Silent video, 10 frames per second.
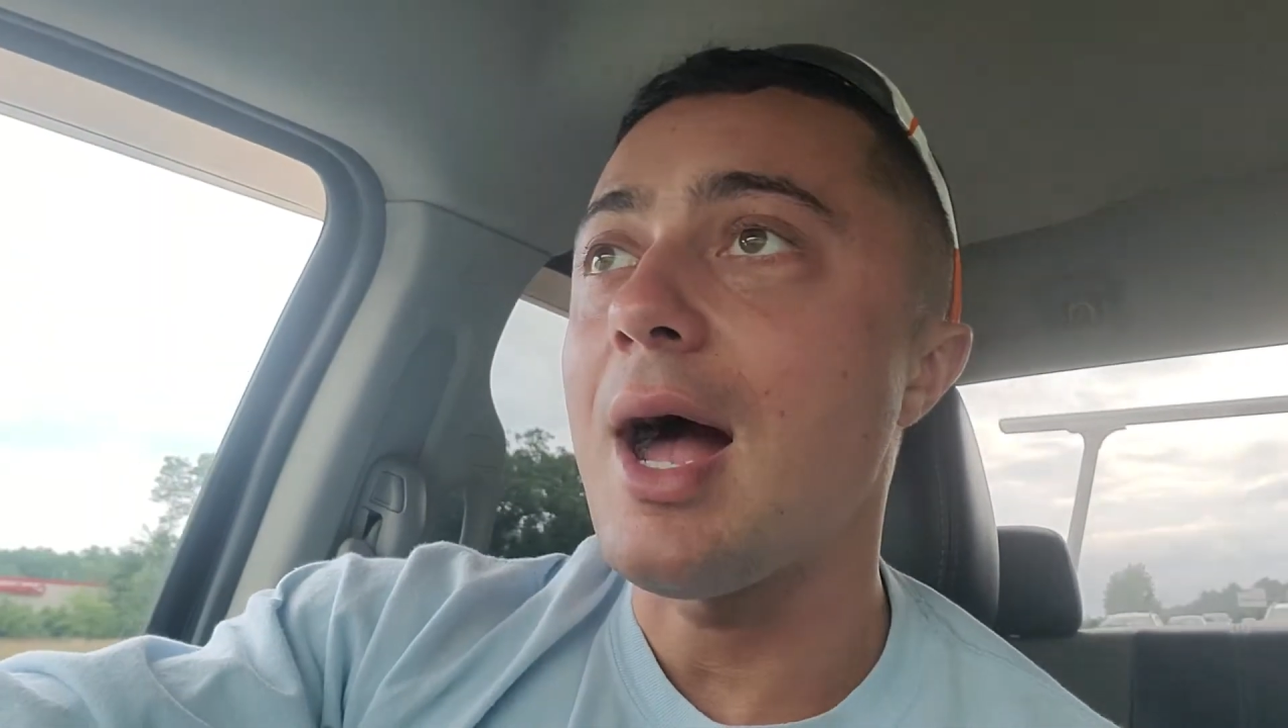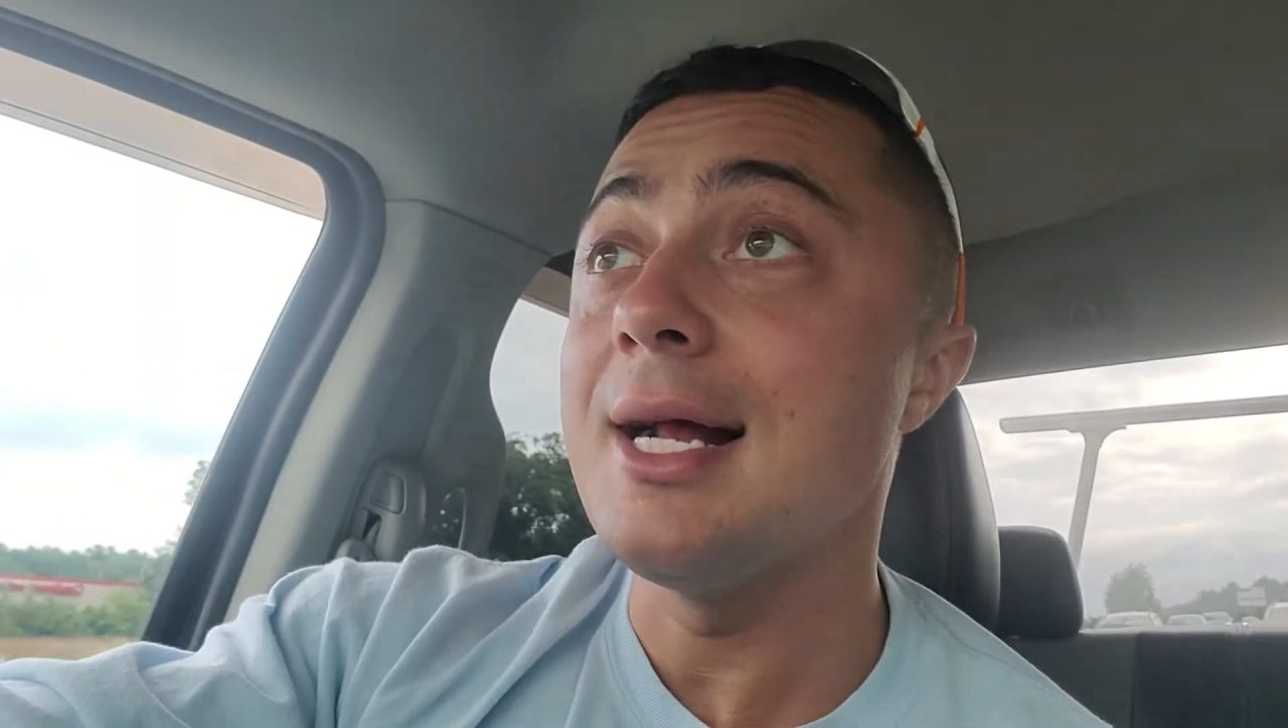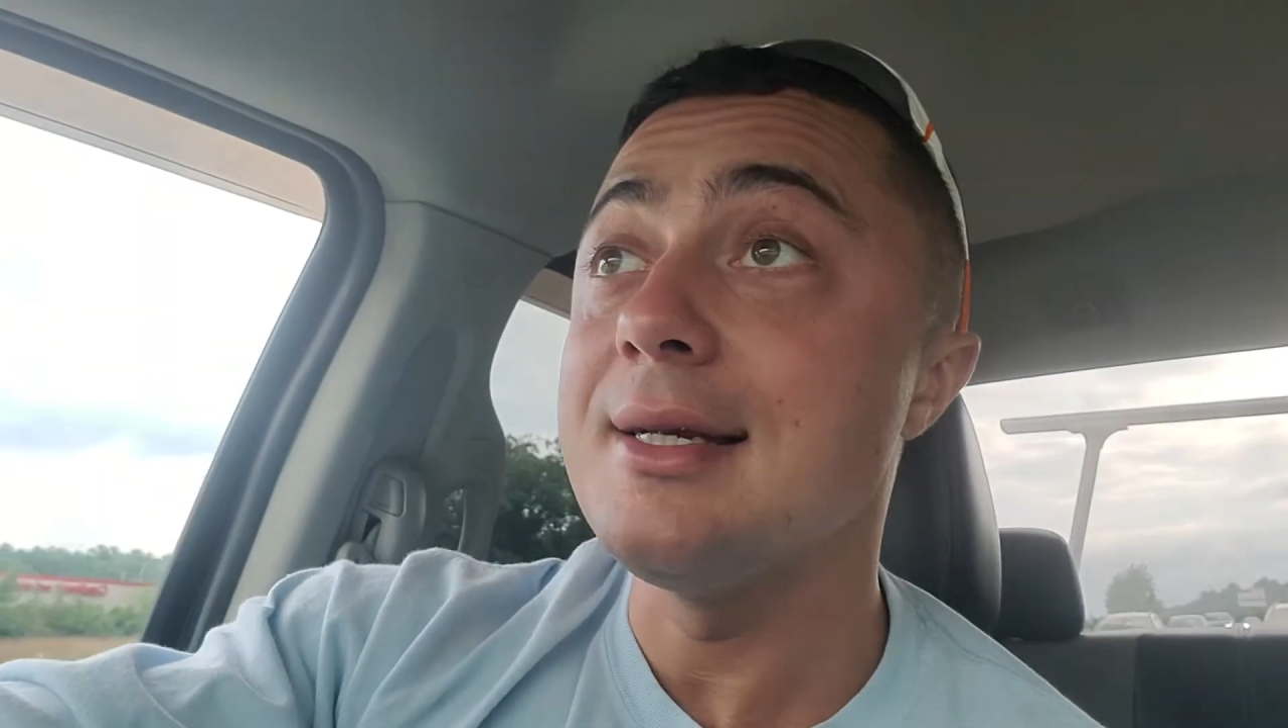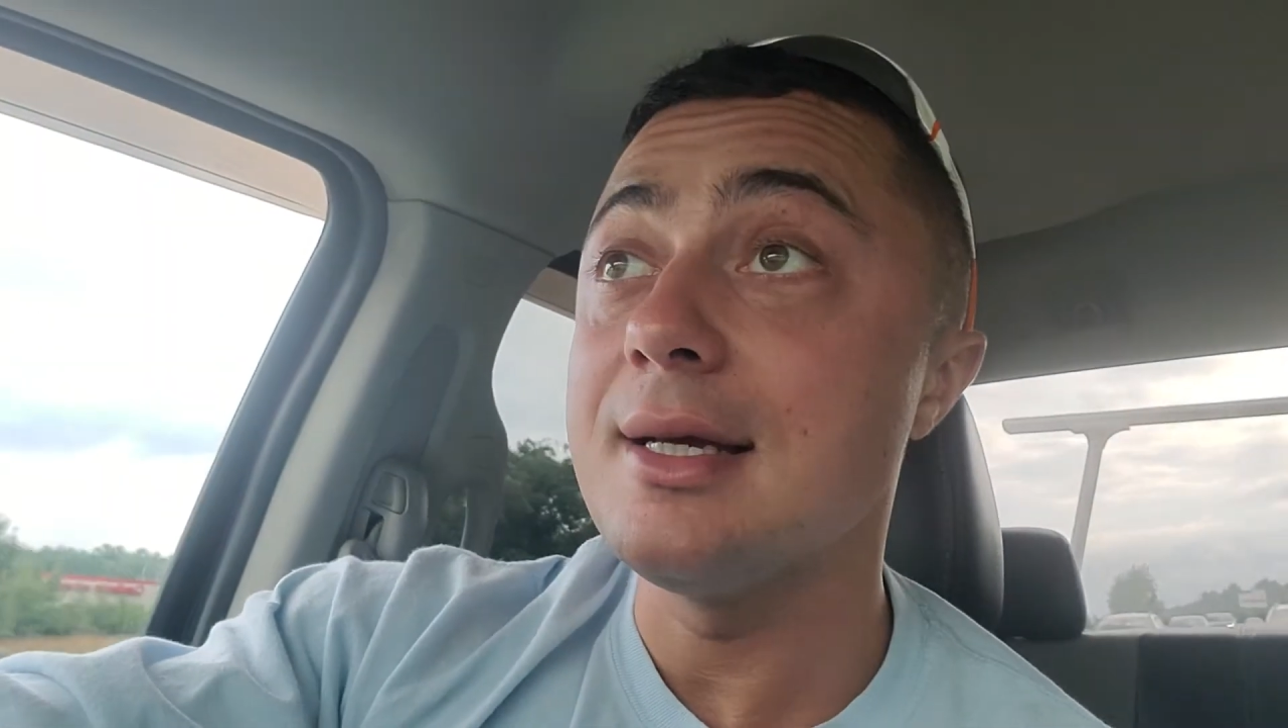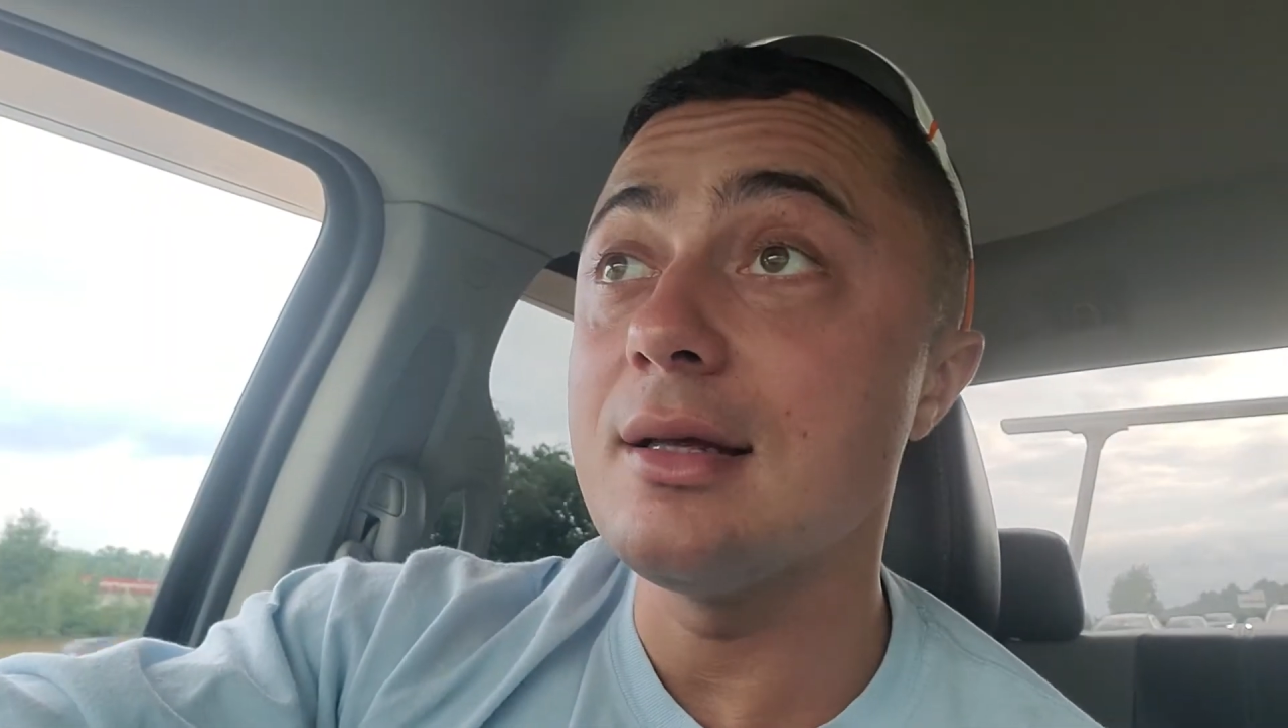
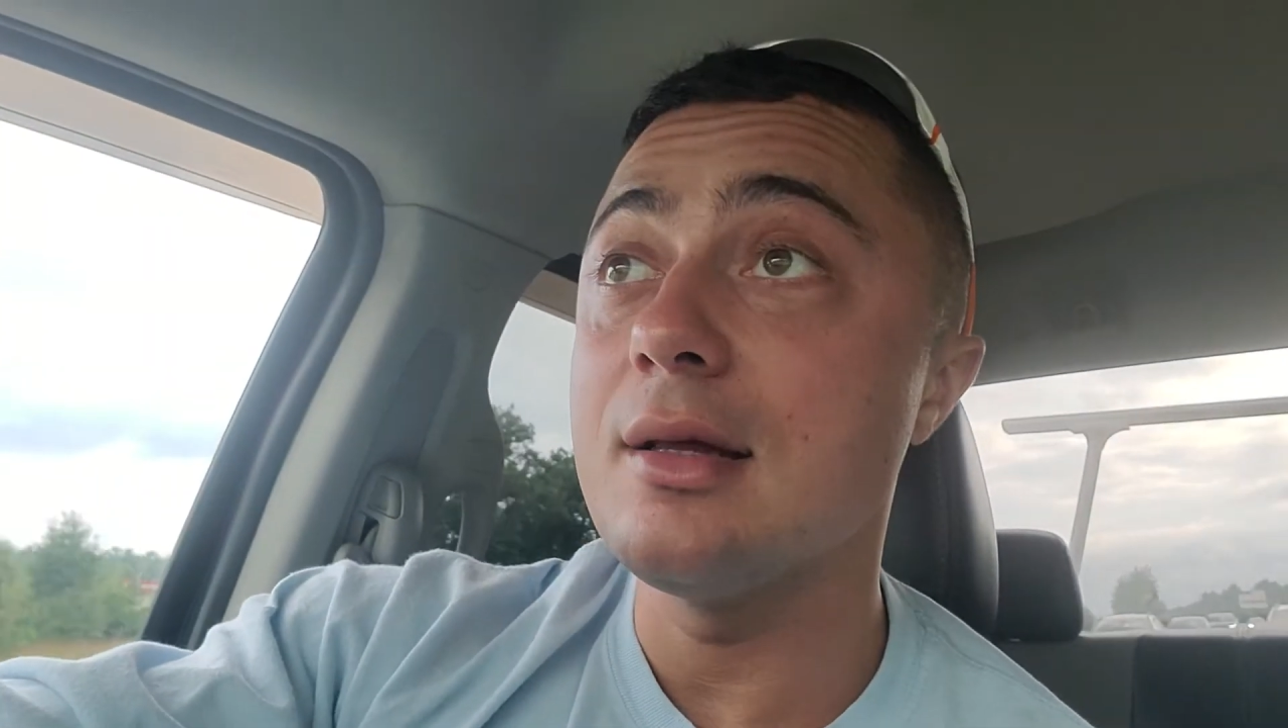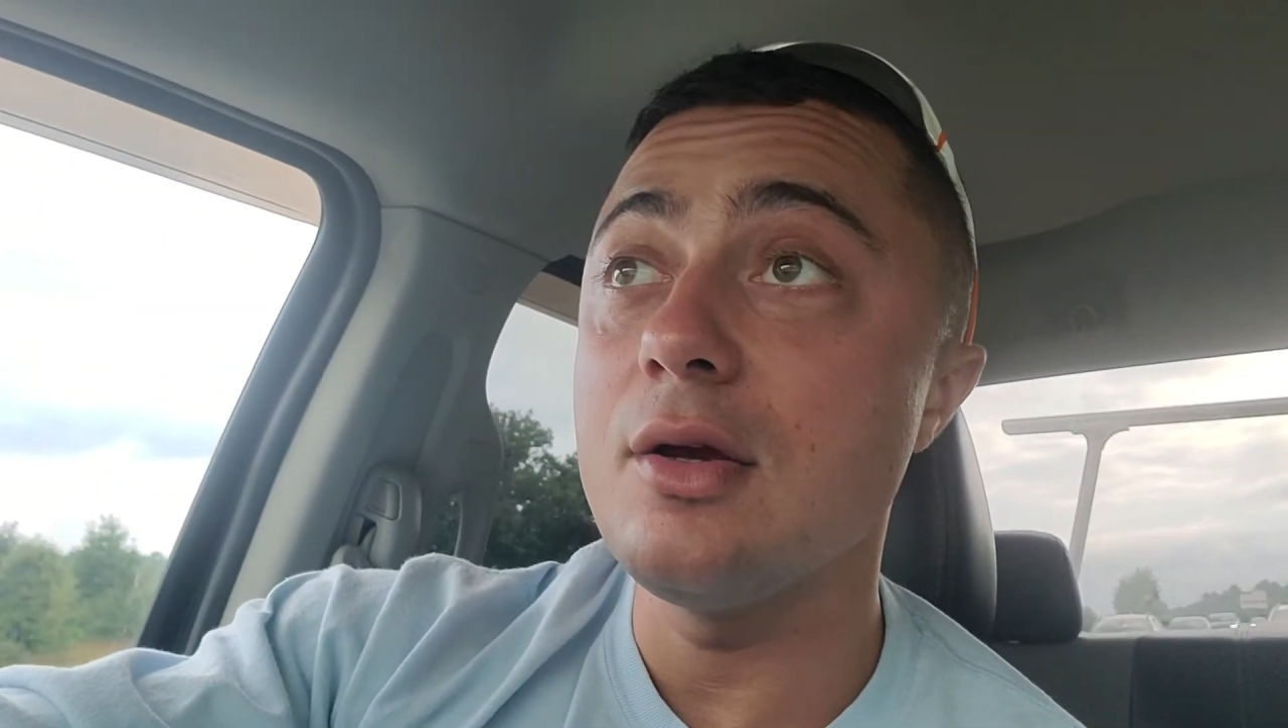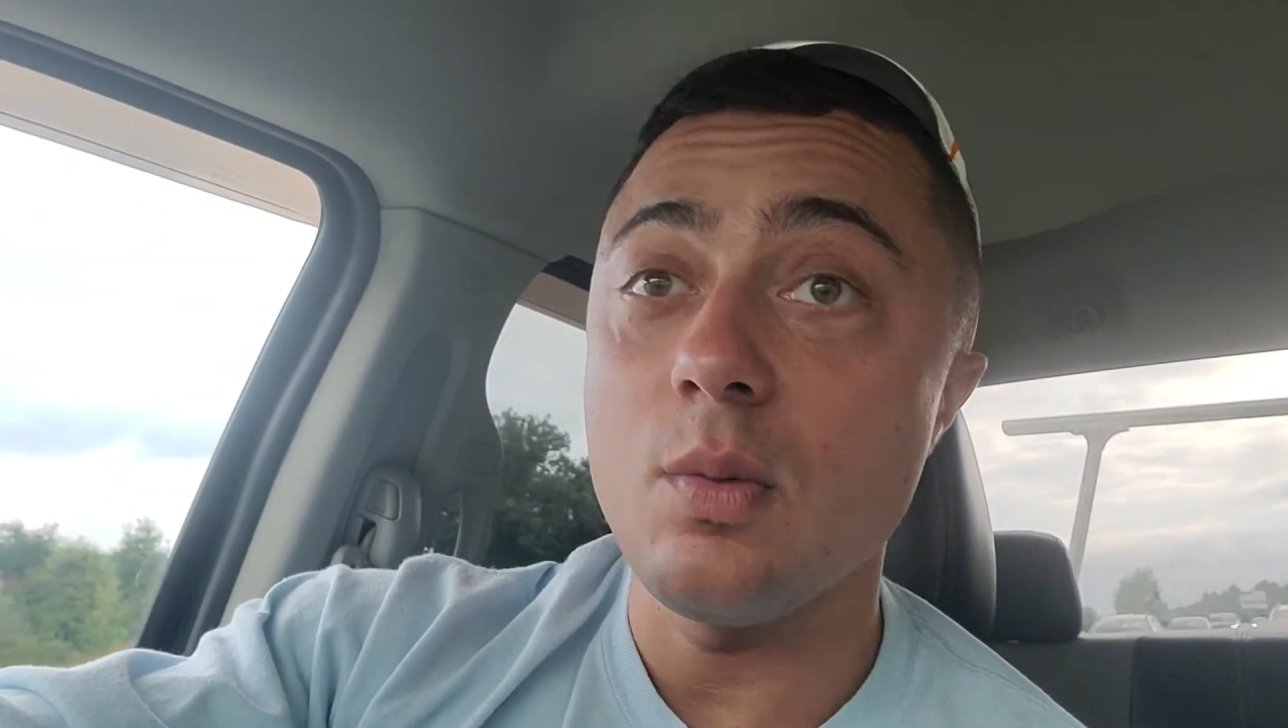Ideally,